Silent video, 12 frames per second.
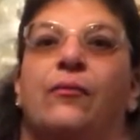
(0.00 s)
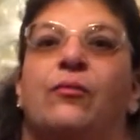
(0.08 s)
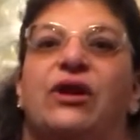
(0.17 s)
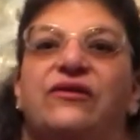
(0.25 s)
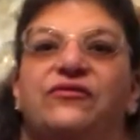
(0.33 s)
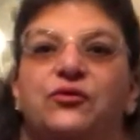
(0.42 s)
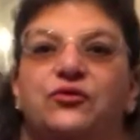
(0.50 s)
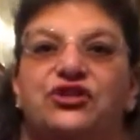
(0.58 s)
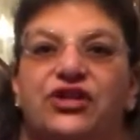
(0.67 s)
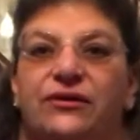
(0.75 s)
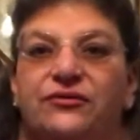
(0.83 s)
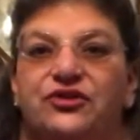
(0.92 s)
But if you
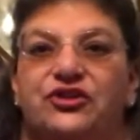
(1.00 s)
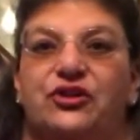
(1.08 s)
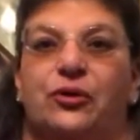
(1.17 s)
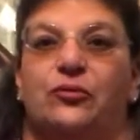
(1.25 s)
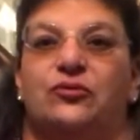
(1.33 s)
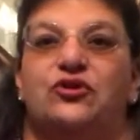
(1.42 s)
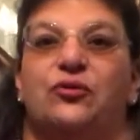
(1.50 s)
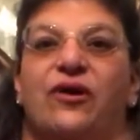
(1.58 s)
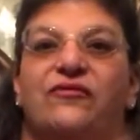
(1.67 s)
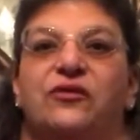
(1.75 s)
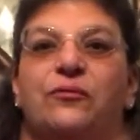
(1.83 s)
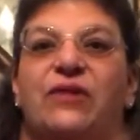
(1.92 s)
share stones, you
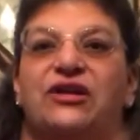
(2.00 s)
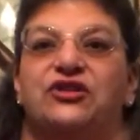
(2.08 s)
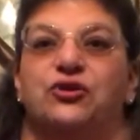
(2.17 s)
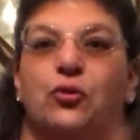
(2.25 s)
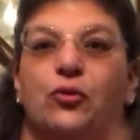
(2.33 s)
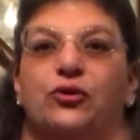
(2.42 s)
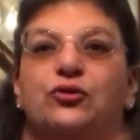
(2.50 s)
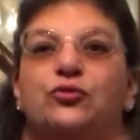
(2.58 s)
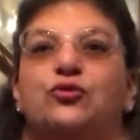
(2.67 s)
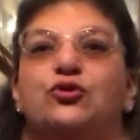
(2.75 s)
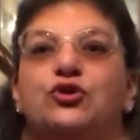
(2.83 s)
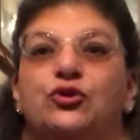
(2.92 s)
have to make sure
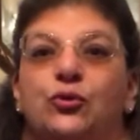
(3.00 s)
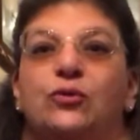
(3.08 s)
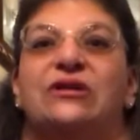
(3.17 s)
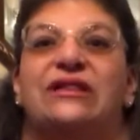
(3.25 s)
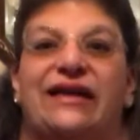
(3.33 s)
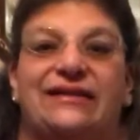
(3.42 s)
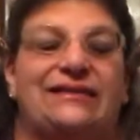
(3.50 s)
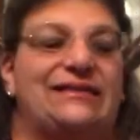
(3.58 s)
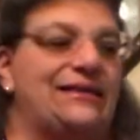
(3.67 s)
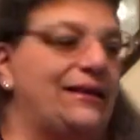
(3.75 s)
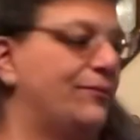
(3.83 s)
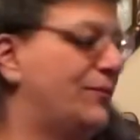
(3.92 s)
you do
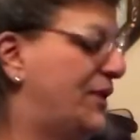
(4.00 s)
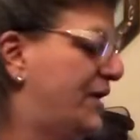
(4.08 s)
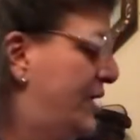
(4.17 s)
cleanse them.